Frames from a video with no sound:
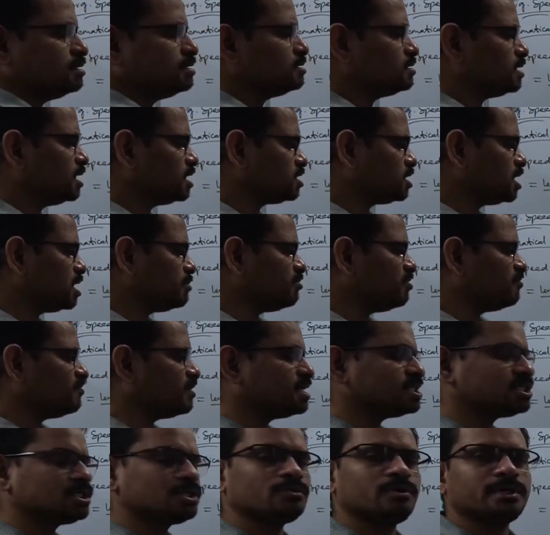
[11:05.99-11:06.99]
Such type of
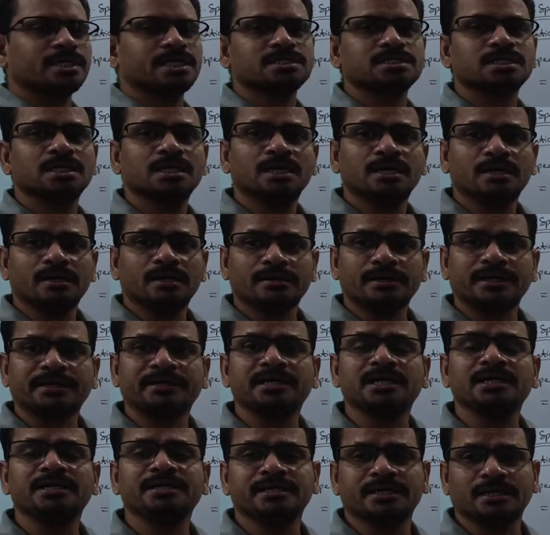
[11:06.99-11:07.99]
lines are known as
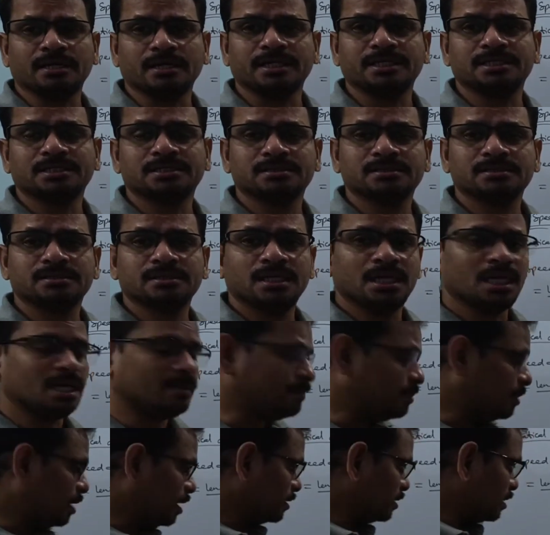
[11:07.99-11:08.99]
rectilinear lines. A
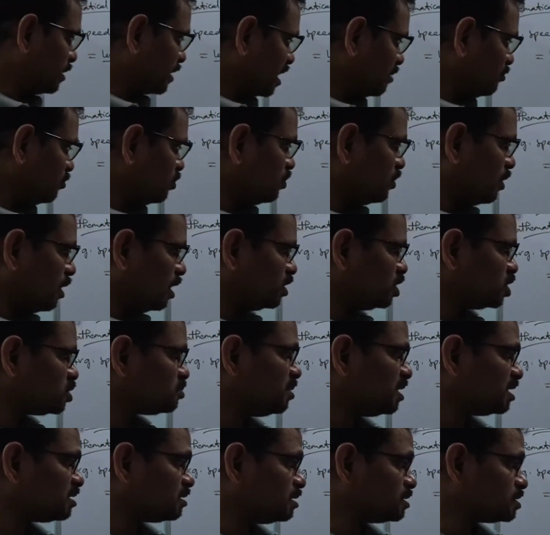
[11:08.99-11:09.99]
particle can move on this
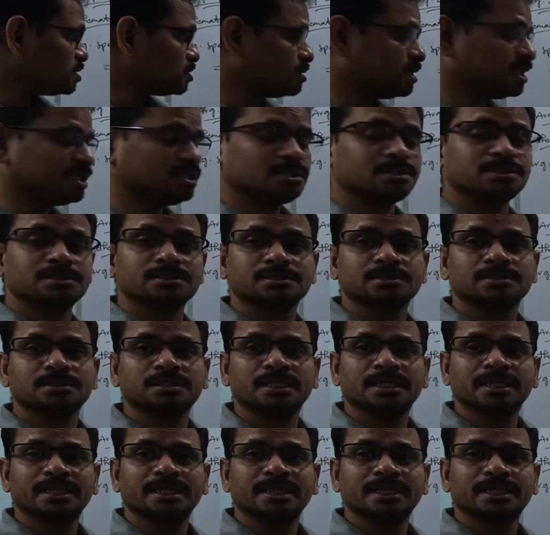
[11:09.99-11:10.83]
path also like this.